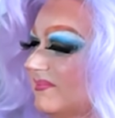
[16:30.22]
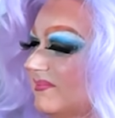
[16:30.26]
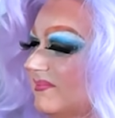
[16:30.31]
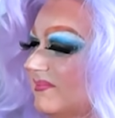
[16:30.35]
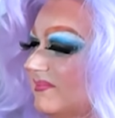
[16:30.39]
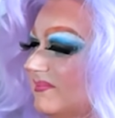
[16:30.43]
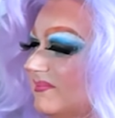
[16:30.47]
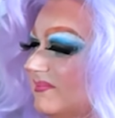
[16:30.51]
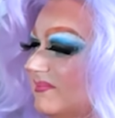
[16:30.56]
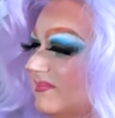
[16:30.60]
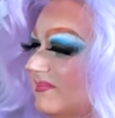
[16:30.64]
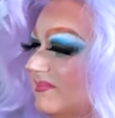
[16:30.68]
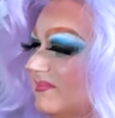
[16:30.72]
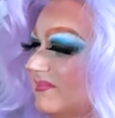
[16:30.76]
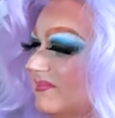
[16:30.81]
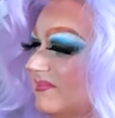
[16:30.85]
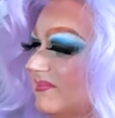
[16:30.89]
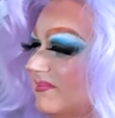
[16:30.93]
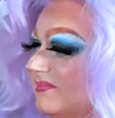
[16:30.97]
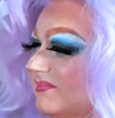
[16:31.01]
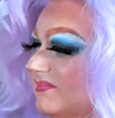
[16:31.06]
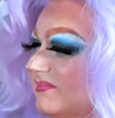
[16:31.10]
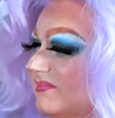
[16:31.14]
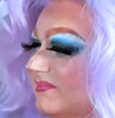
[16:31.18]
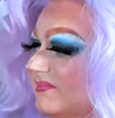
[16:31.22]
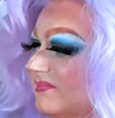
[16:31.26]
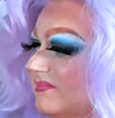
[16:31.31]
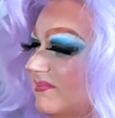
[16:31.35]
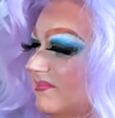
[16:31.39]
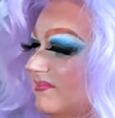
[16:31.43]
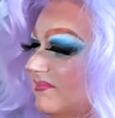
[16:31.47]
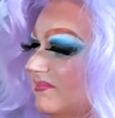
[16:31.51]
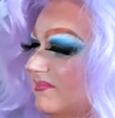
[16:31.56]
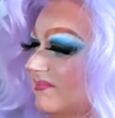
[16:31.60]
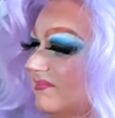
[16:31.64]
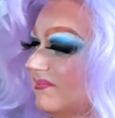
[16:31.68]

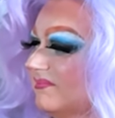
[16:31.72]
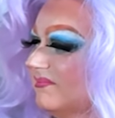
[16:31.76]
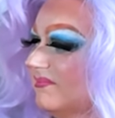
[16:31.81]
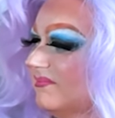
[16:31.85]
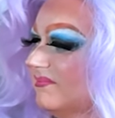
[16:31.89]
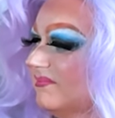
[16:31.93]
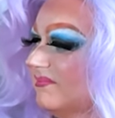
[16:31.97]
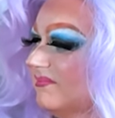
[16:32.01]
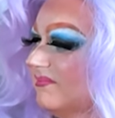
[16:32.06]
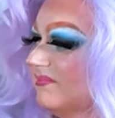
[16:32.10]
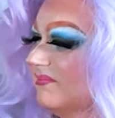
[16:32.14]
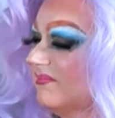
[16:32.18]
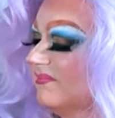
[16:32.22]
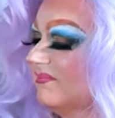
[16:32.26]
The person shown says nothing.